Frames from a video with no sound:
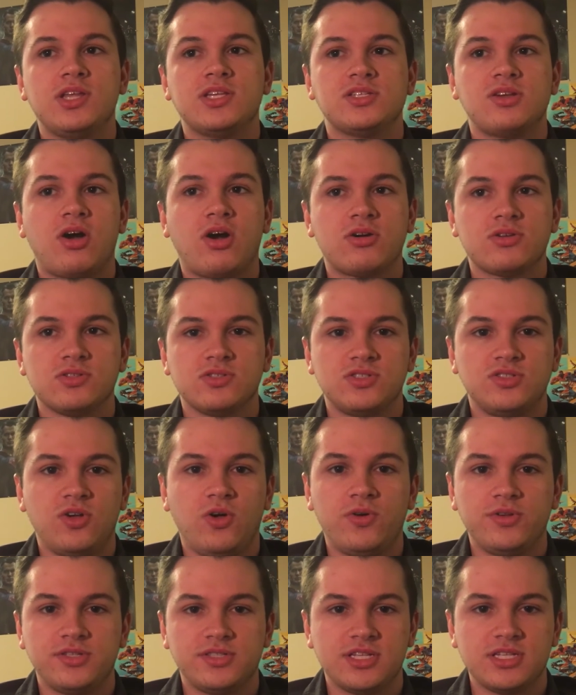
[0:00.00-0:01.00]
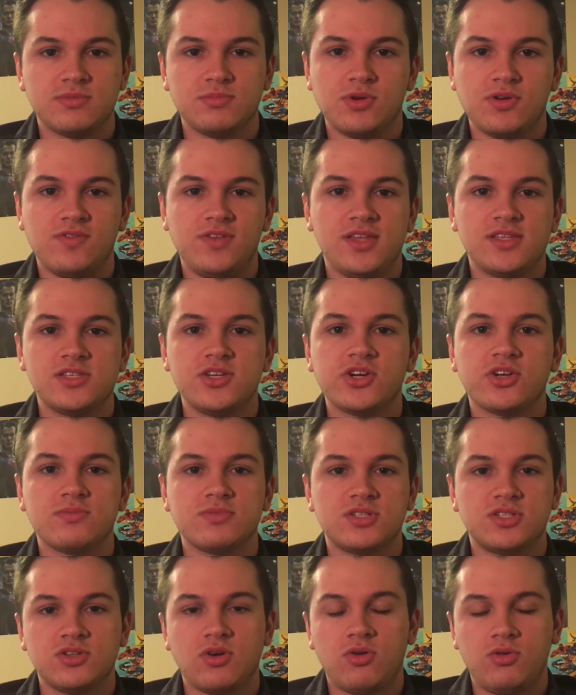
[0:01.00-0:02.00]
put his heart and soul into this movie. It
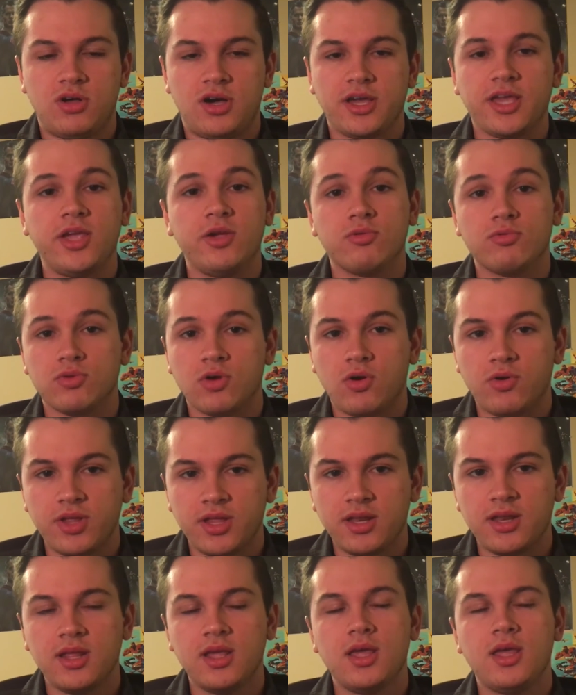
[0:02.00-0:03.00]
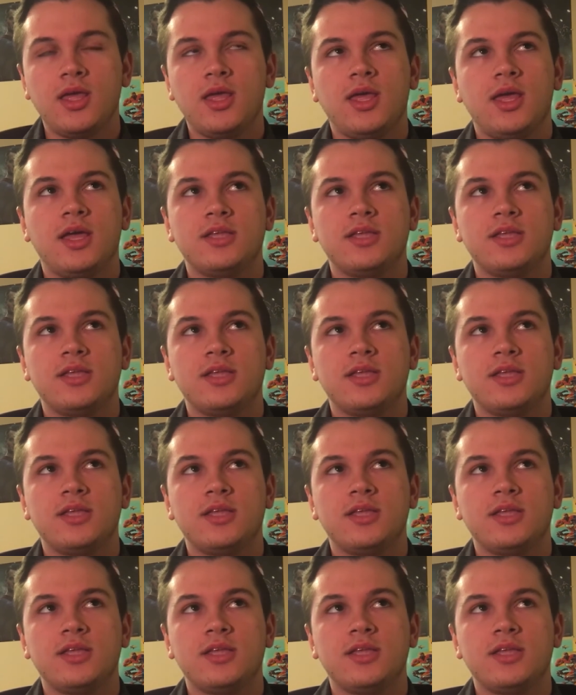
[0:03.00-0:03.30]
took him so long. He wrote it.